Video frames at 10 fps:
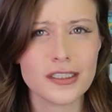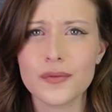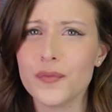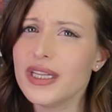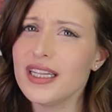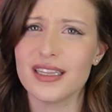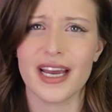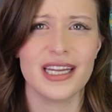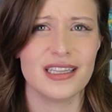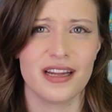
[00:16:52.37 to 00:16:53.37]
Really
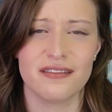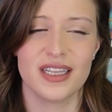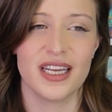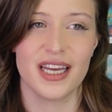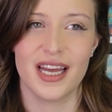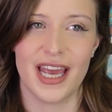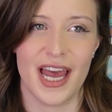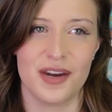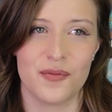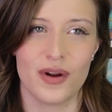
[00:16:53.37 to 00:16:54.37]
light, lovely,
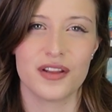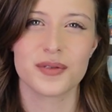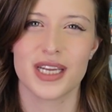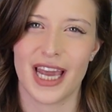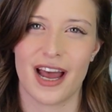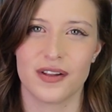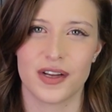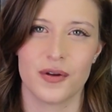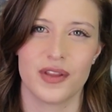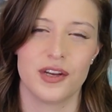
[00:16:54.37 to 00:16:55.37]
again, one of those like
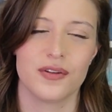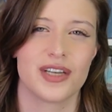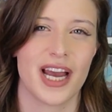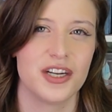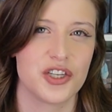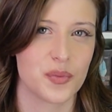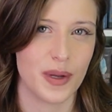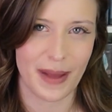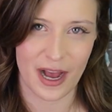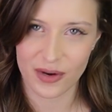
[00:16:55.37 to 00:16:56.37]
Calico that you can kind of just
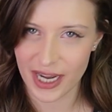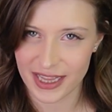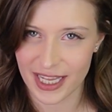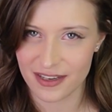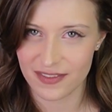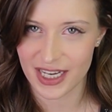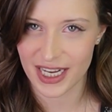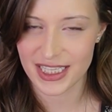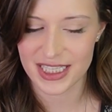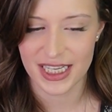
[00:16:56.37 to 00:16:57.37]
whip out at the end of the
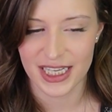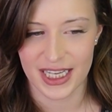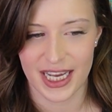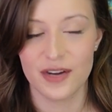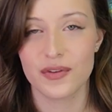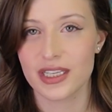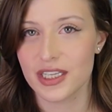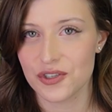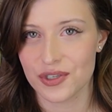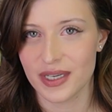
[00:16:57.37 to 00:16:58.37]
night and really
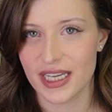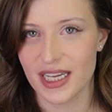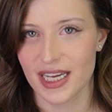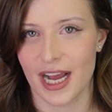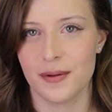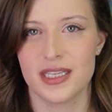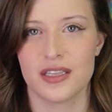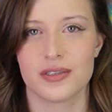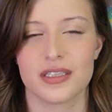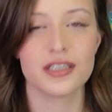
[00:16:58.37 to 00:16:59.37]
enjoy. I would say
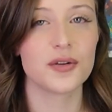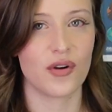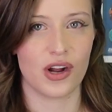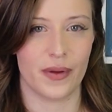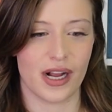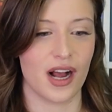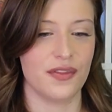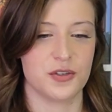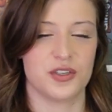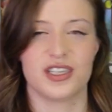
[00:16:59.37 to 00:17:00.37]
there's a little more going on.
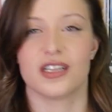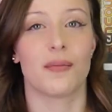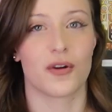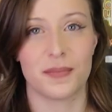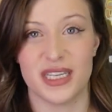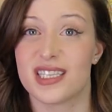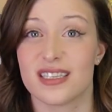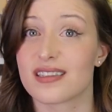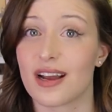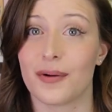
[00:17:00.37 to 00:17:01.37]
There's just a lot more
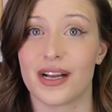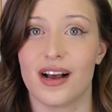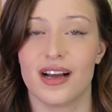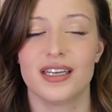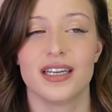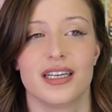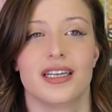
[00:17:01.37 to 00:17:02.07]
pieces going on.